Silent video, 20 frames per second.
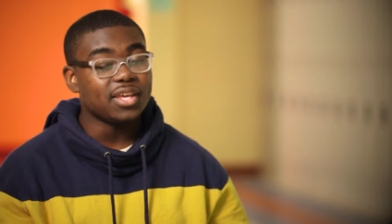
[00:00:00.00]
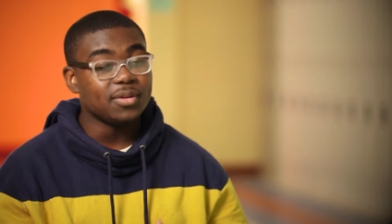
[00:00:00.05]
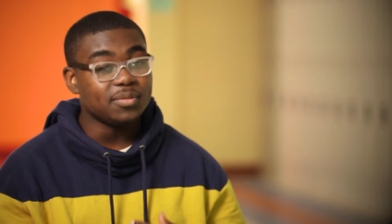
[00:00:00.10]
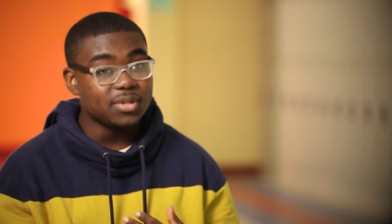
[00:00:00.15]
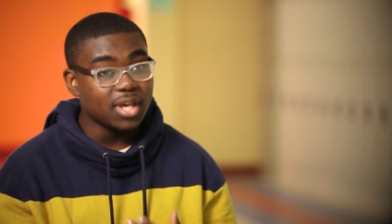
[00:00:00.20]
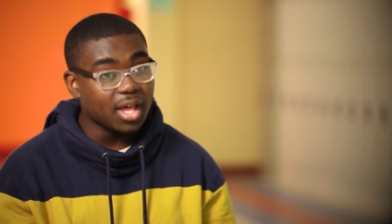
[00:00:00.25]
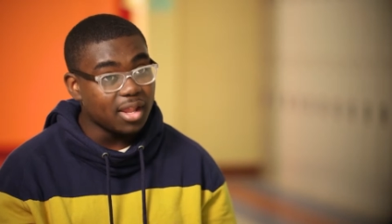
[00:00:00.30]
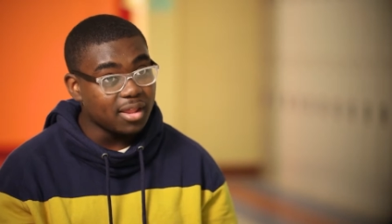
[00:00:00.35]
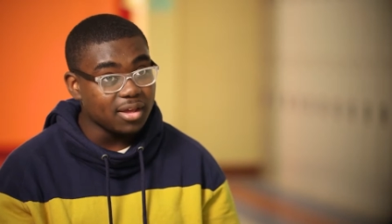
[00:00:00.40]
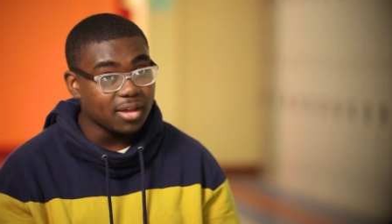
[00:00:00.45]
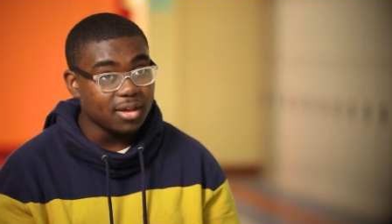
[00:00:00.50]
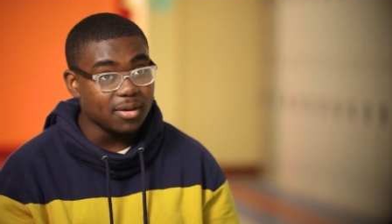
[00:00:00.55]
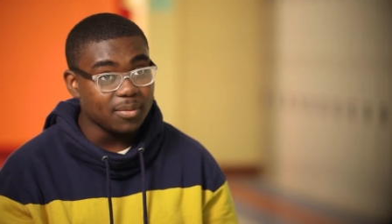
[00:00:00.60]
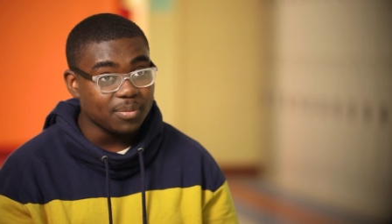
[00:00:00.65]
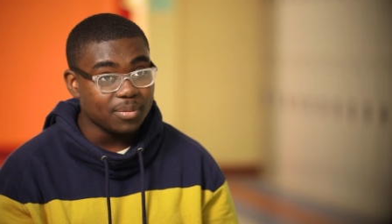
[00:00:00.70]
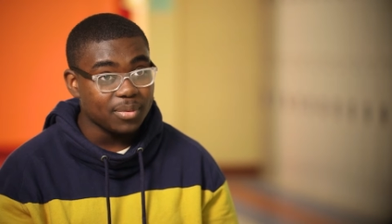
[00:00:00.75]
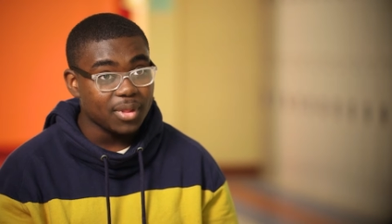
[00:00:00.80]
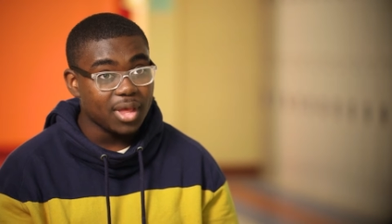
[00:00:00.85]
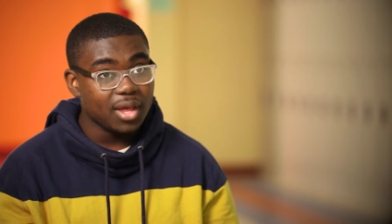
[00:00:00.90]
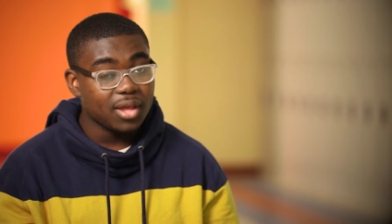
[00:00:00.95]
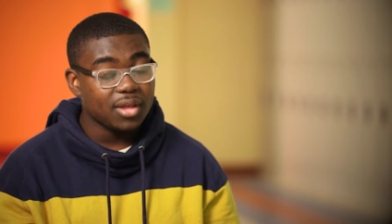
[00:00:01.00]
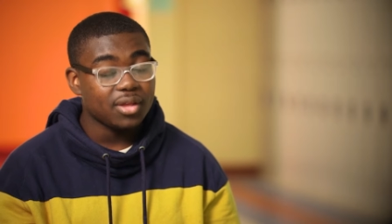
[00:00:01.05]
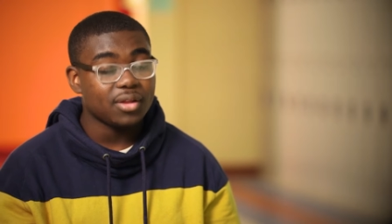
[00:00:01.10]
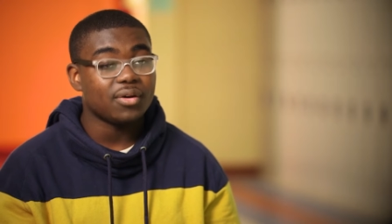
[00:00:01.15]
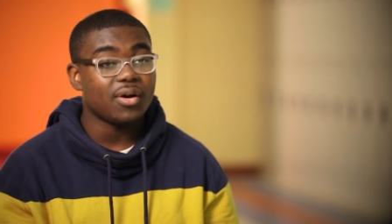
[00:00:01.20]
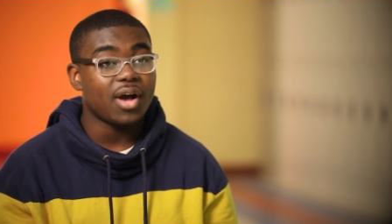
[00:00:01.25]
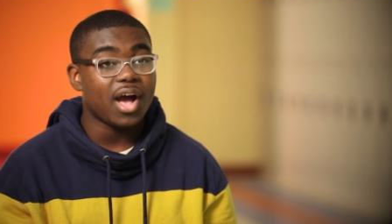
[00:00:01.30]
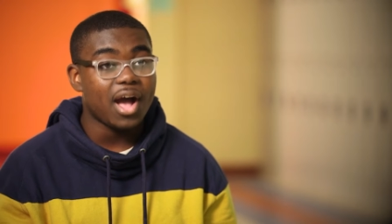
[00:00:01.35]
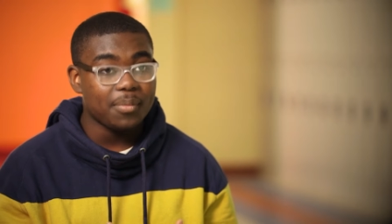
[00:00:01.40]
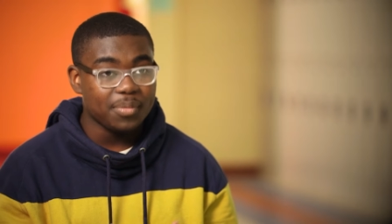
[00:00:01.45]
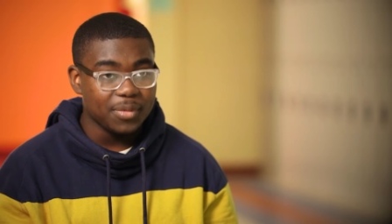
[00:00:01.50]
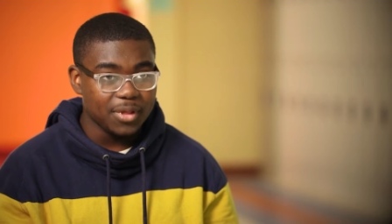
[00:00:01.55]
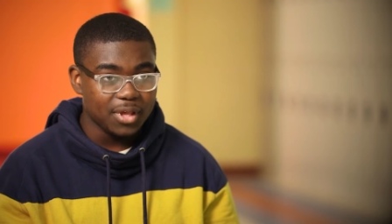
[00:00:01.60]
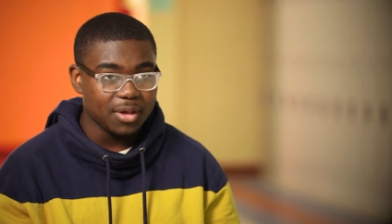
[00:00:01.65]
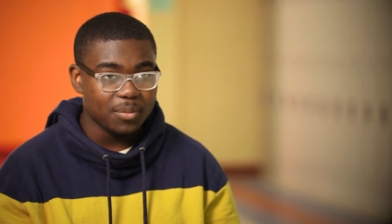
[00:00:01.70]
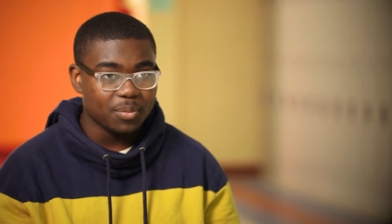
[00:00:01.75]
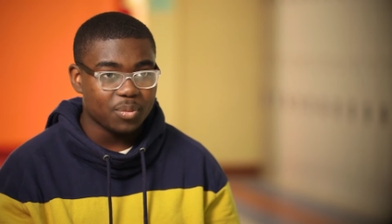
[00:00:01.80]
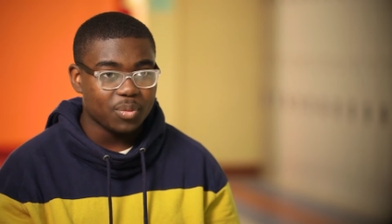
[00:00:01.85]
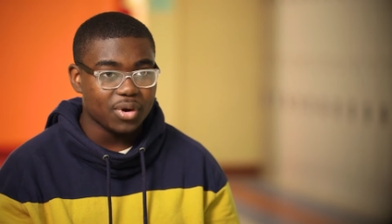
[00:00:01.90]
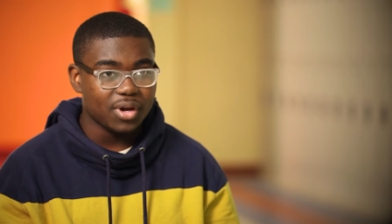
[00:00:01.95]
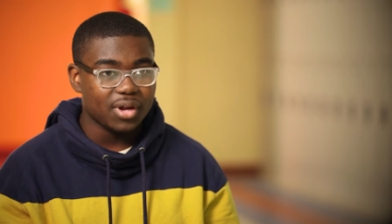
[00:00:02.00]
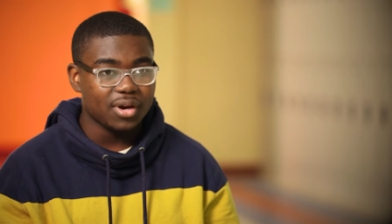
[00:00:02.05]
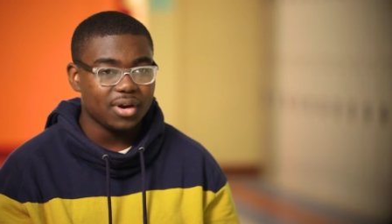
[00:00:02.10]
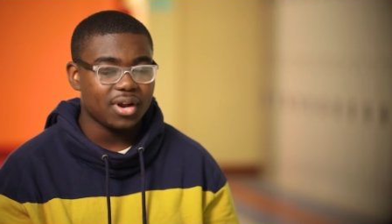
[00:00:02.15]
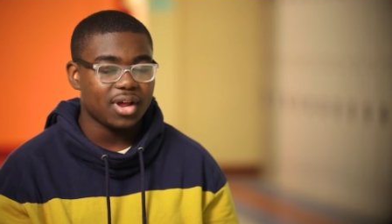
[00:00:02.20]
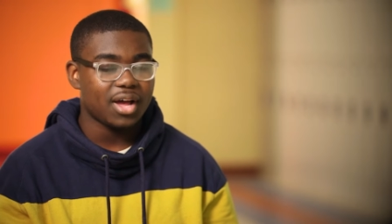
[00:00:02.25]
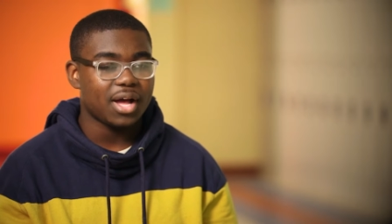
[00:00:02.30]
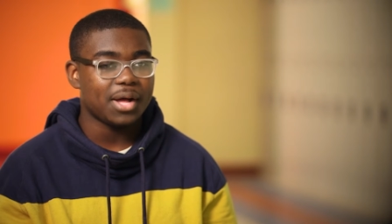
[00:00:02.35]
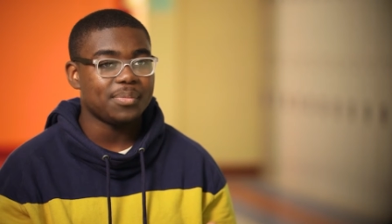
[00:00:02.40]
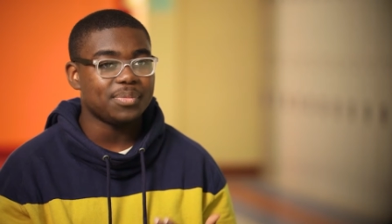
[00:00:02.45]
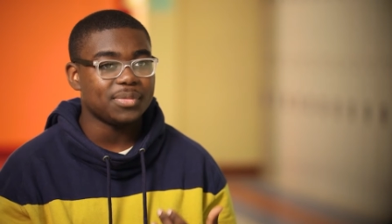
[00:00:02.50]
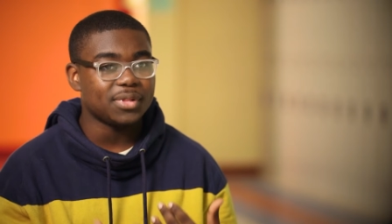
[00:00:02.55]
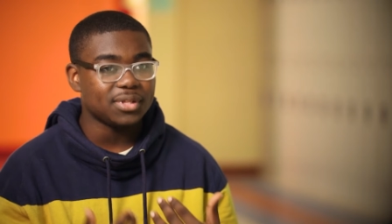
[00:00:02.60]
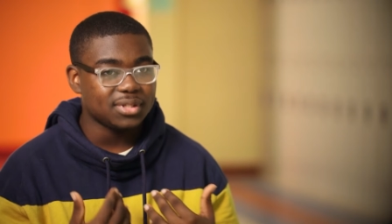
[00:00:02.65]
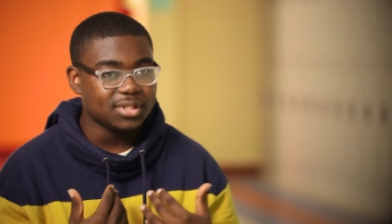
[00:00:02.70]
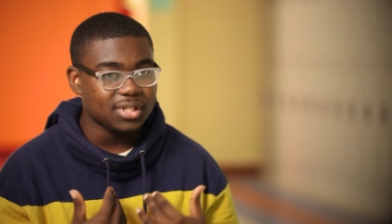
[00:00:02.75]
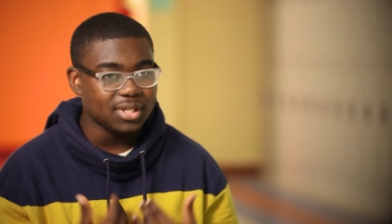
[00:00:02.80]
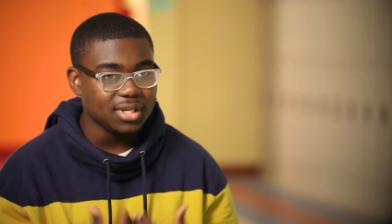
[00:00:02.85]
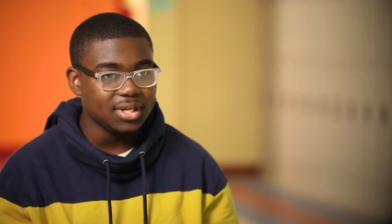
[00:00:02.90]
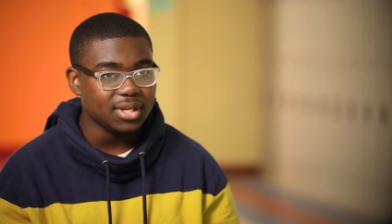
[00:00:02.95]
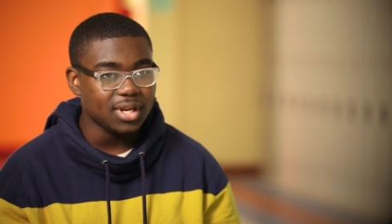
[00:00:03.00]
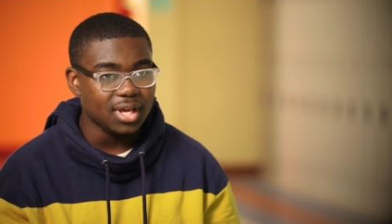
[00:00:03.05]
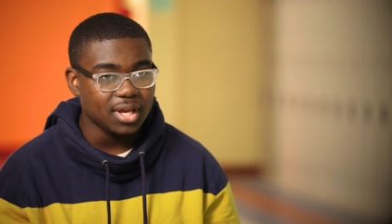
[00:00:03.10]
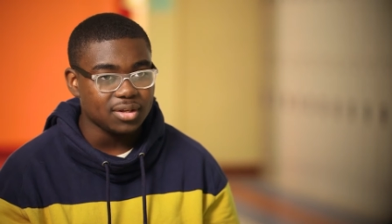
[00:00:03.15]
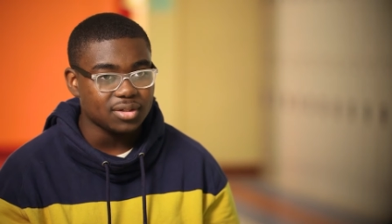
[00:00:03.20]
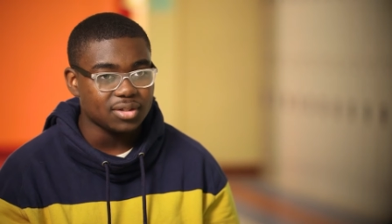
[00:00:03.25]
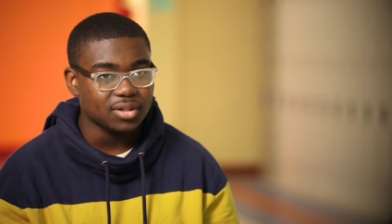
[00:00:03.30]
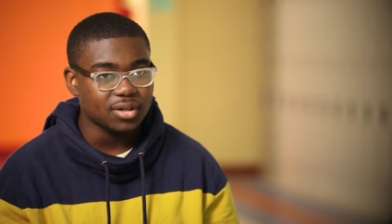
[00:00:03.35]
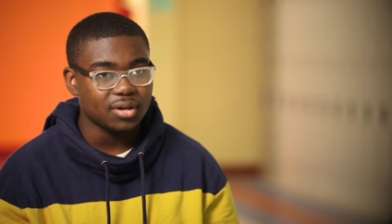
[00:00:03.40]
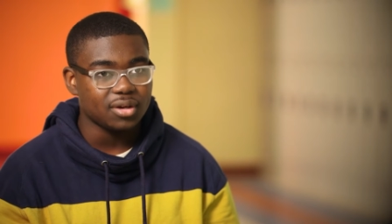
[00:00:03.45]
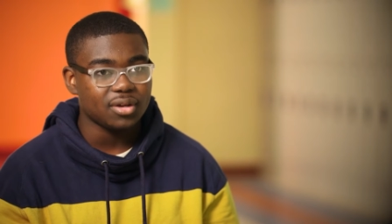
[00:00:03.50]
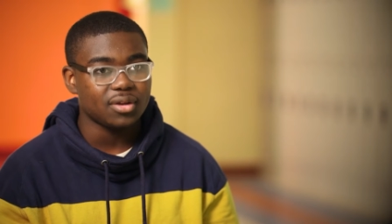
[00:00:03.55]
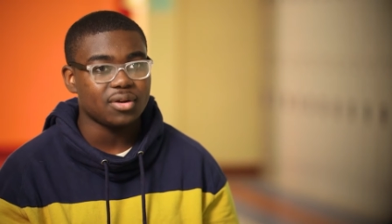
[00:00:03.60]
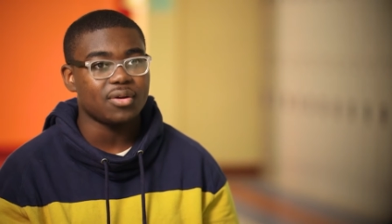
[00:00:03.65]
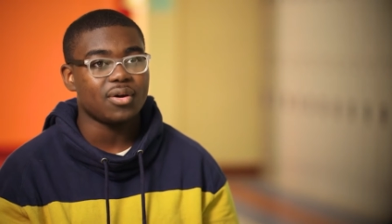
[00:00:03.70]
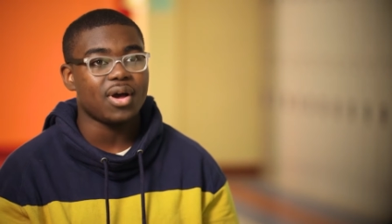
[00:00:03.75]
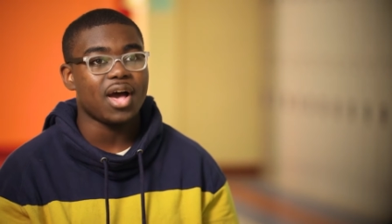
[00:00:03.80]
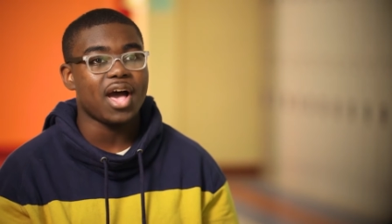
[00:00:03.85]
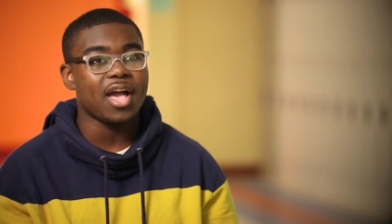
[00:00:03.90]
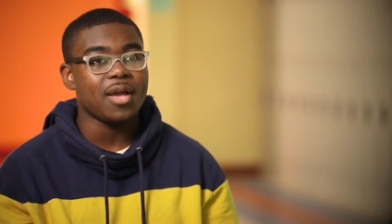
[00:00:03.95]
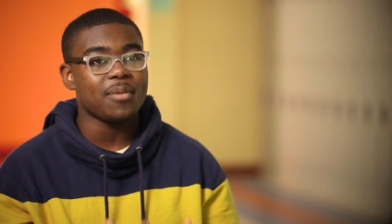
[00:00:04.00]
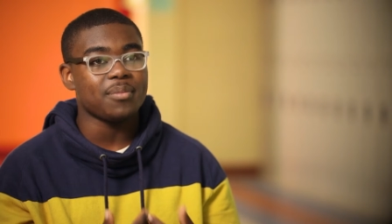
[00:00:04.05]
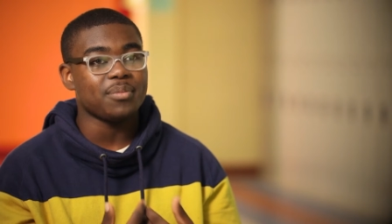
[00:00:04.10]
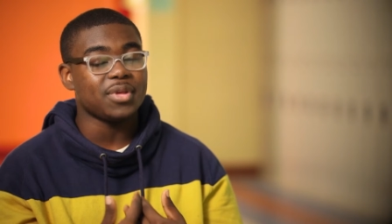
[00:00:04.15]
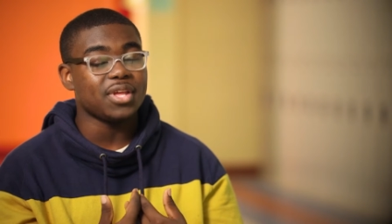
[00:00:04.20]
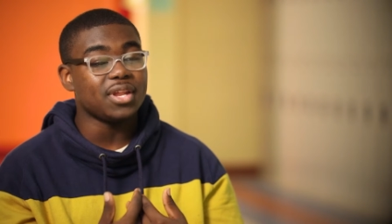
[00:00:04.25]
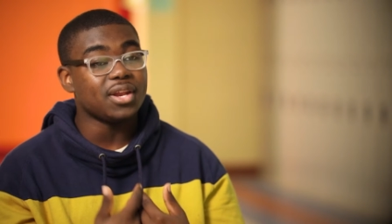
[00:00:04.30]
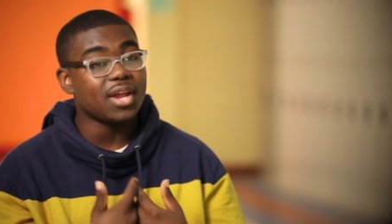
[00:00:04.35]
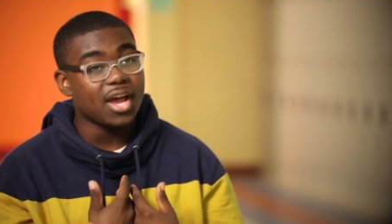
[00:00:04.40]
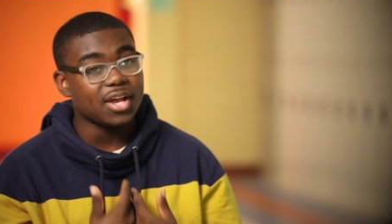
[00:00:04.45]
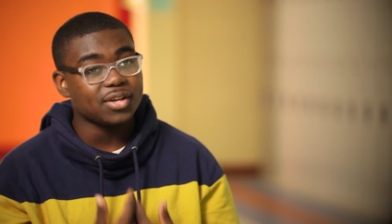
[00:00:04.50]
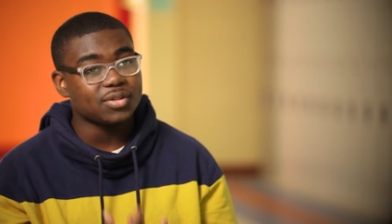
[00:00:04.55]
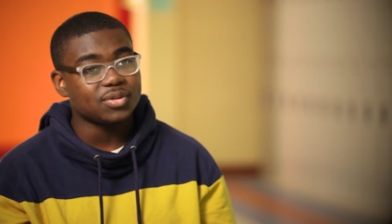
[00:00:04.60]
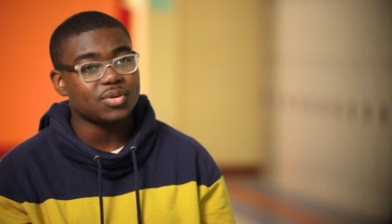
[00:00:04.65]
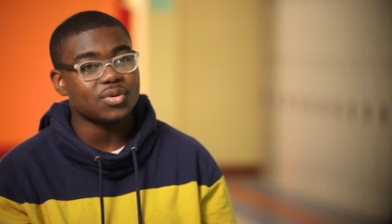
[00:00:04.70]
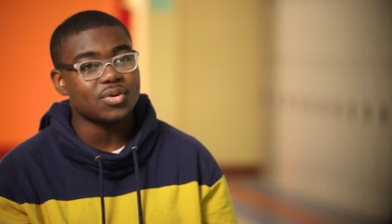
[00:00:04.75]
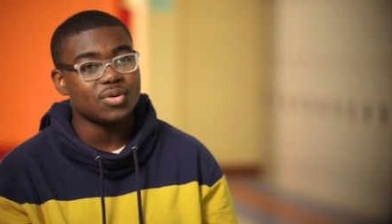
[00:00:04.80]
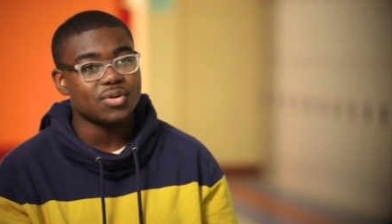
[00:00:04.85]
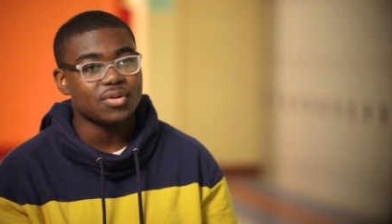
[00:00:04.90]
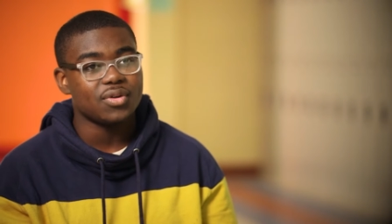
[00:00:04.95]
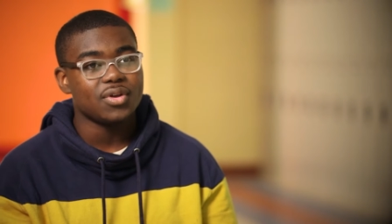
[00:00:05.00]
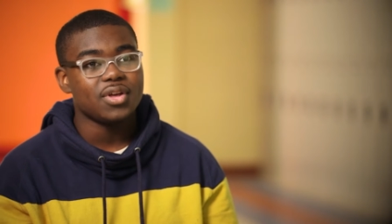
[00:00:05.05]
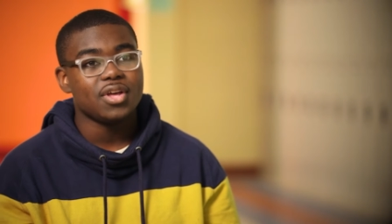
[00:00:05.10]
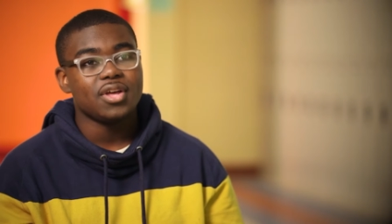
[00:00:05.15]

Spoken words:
keep telling him, you know, I'm the hip one, I'm the teenager, you know, I'm in high school.